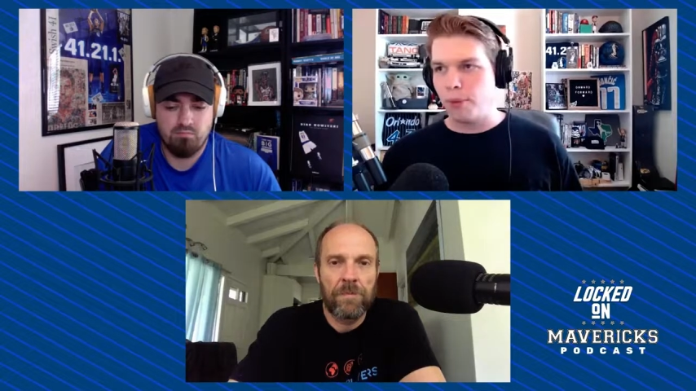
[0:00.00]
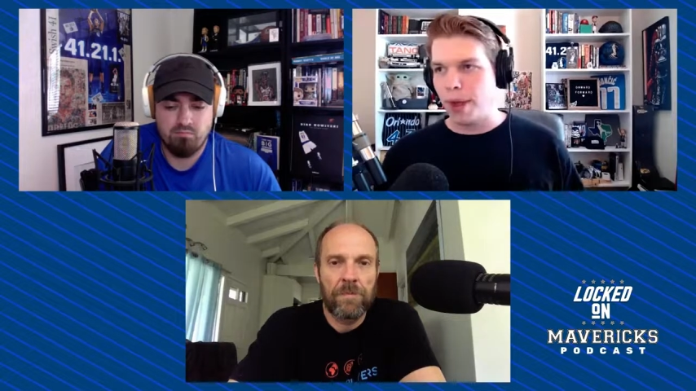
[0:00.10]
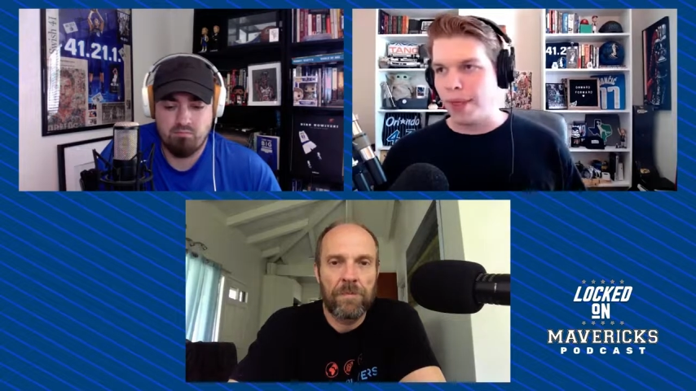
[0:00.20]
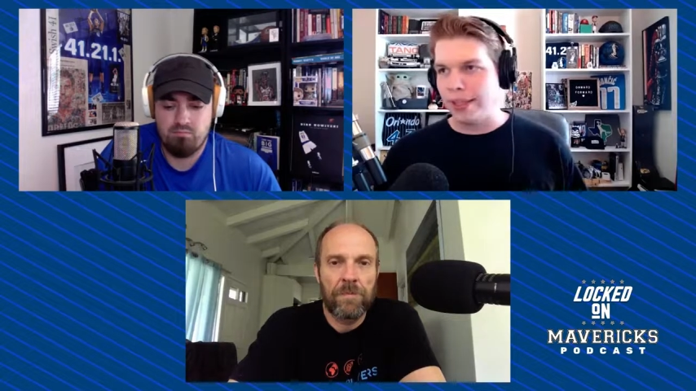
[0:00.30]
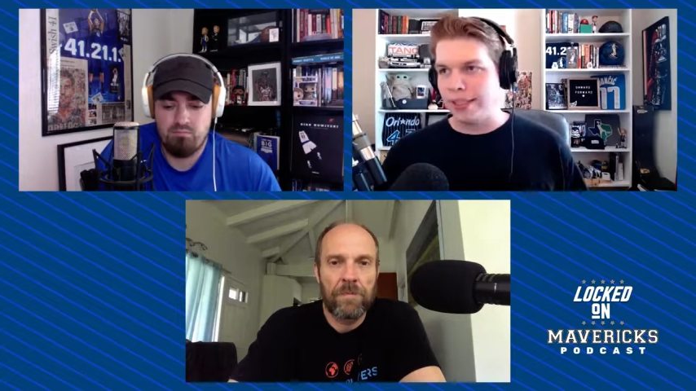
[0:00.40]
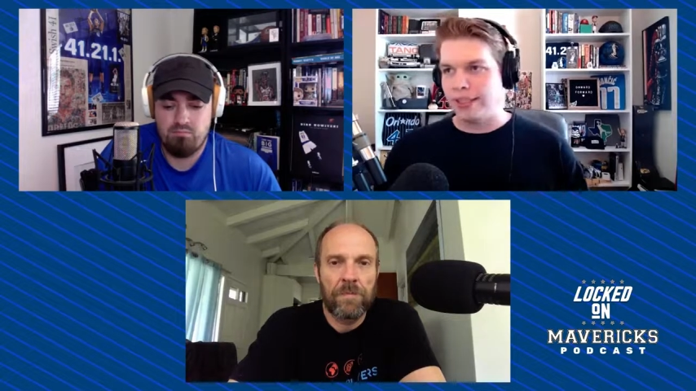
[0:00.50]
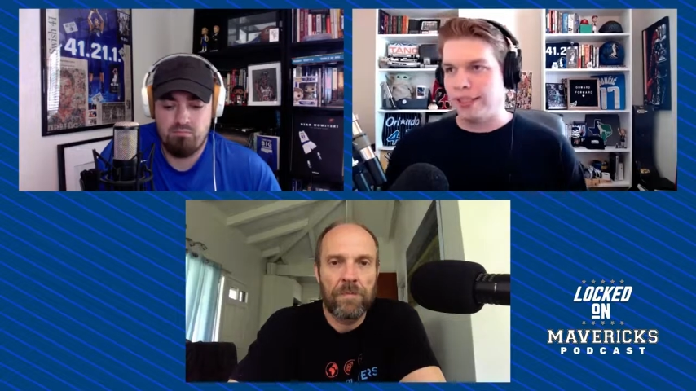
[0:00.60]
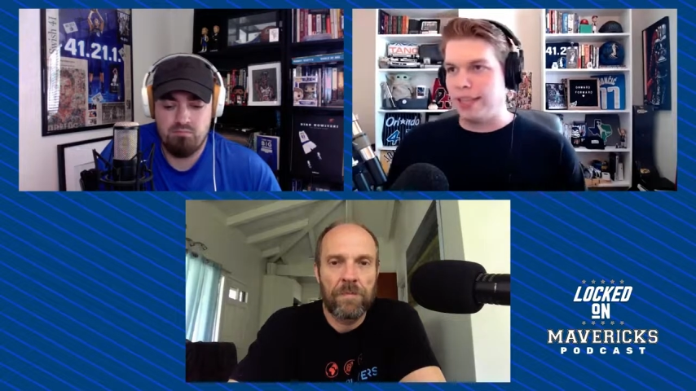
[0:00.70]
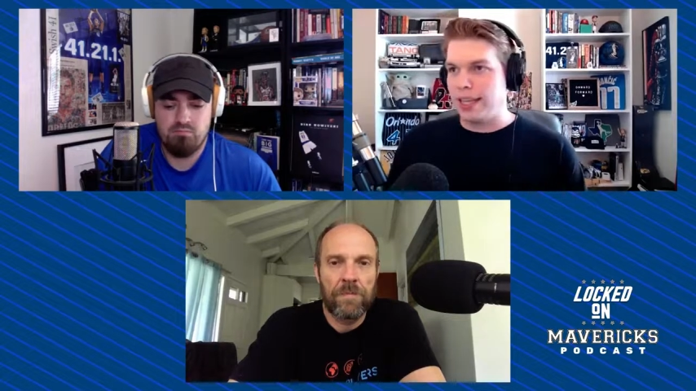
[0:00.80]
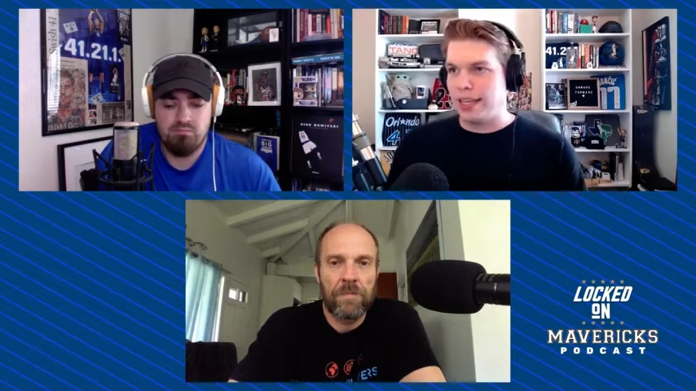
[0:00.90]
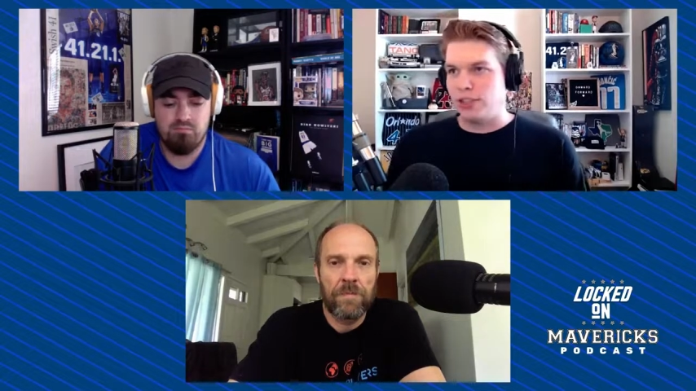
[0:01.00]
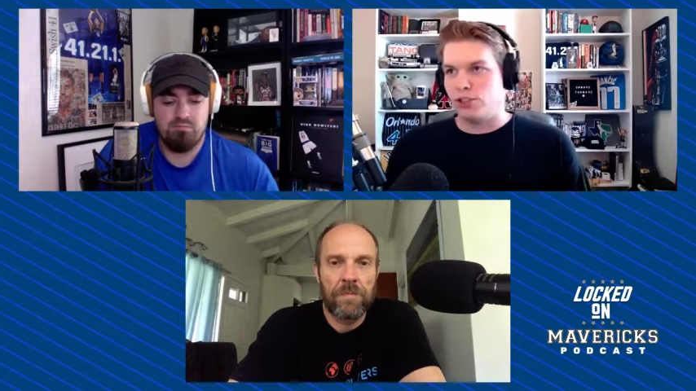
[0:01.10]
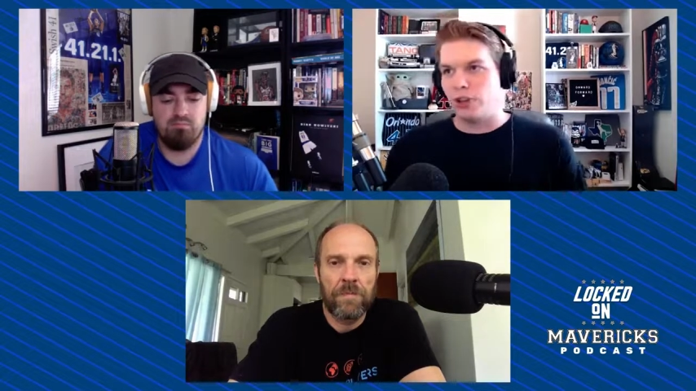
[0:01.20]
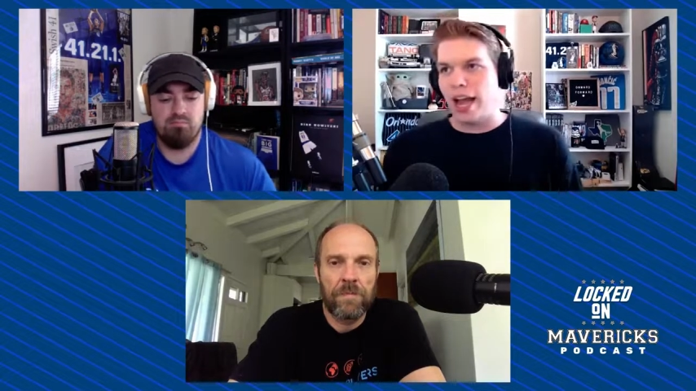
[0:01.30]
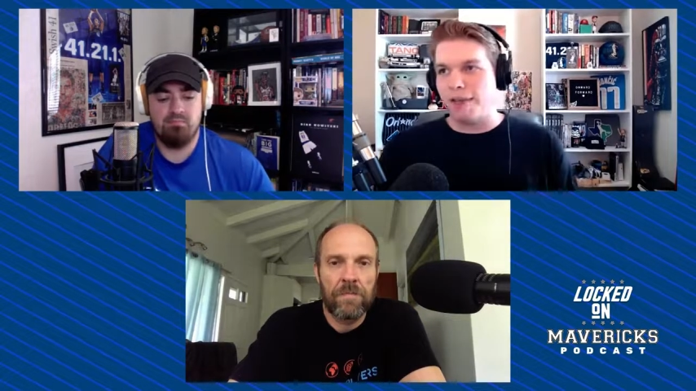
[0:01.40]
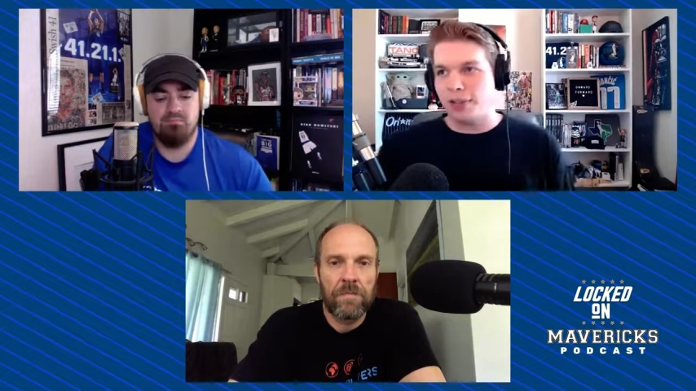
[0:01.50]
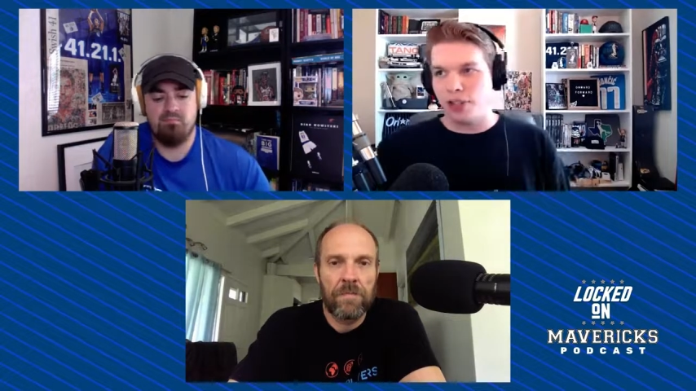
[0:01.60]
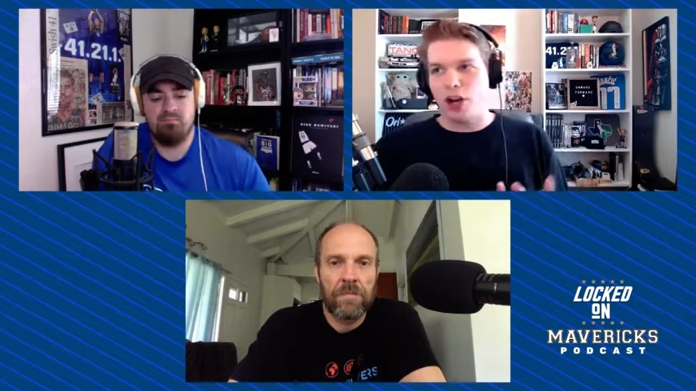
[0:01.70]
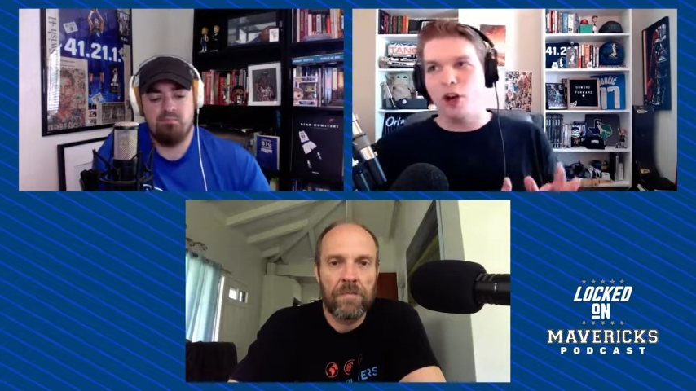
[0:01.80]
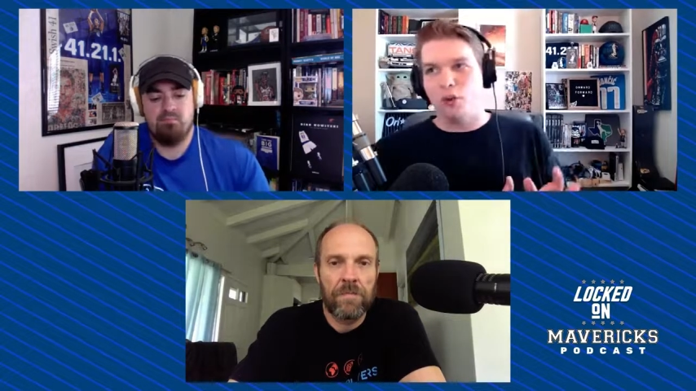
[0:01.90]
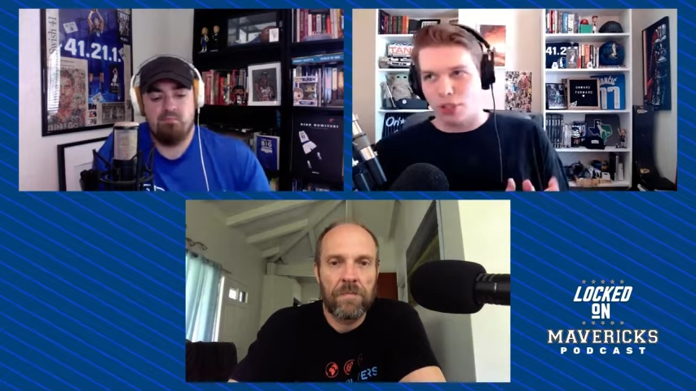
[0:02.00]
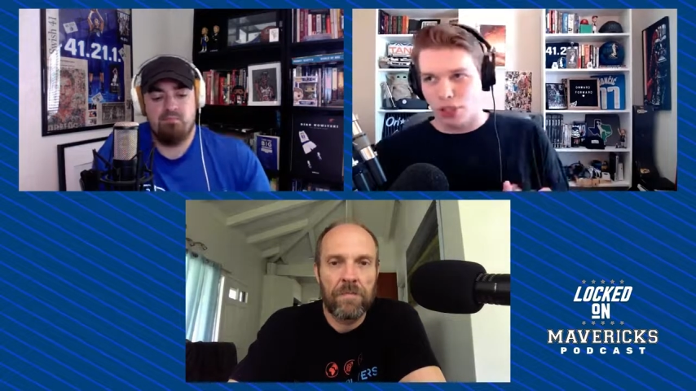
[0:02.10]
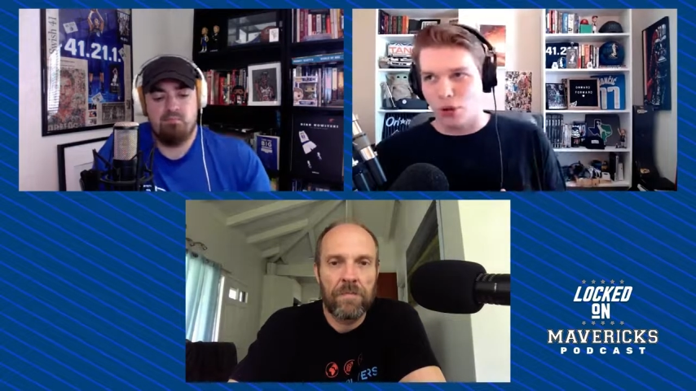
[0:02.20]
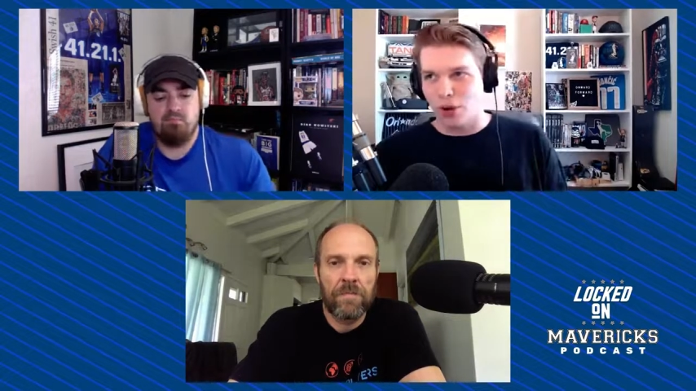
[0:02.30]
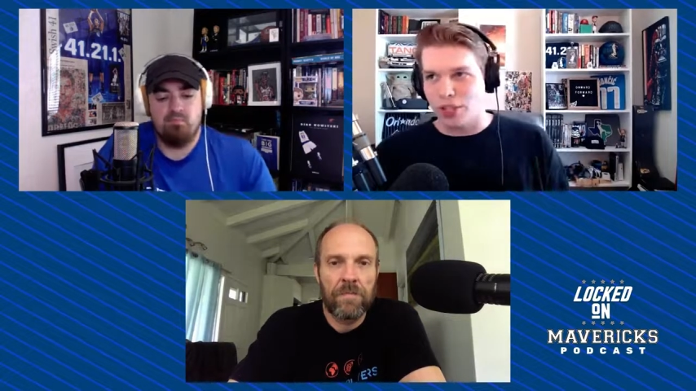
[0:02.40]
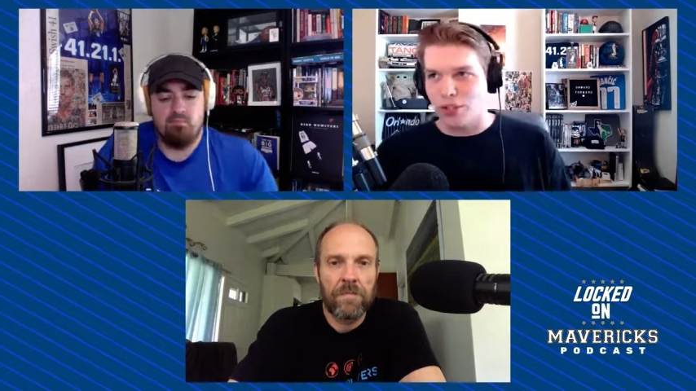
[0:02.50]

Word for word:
Speaker 1: with the draft goat, according